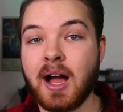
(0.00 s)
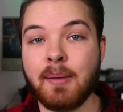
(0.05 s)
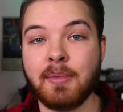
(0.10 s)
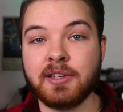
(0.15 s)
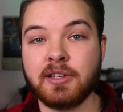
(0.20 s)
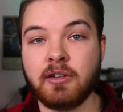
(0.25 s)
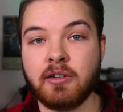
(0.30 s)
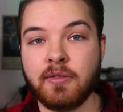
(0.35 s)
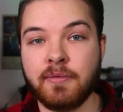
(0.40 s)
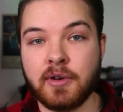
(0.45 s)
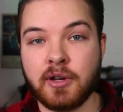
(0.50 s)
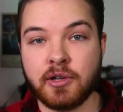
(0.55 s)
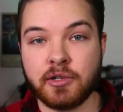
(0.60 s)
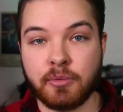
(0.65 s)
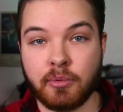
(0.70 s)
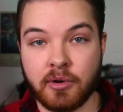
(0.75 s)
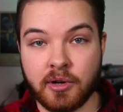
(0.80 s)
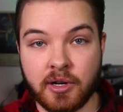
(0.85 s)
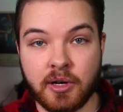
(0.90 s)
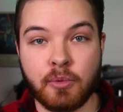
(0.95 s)
commentary videos
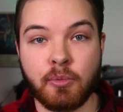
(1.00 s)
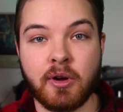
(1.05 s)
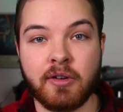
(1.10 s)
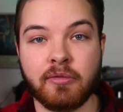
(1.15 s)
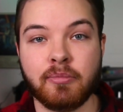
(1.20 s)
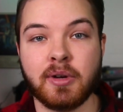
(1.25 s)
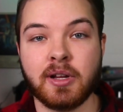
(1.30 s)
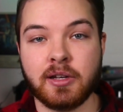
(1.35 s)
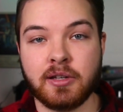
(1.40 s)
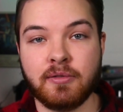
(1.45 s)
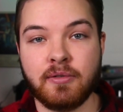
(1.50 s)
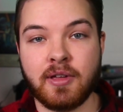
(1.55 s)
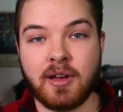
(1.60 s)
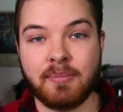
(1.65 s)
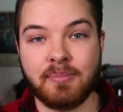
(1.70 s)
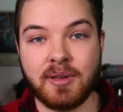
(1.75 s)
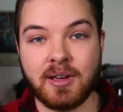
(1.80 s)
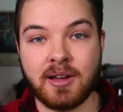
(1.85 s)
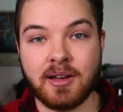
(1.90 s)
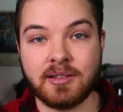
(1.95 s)
were a good way for me to do
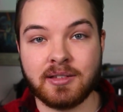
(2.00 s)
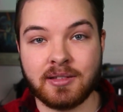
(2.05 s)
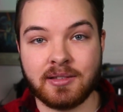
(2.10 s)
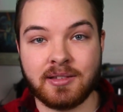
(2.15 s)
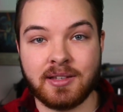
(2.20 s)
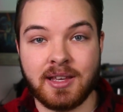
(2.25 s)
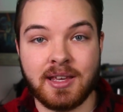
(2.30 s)
that because it's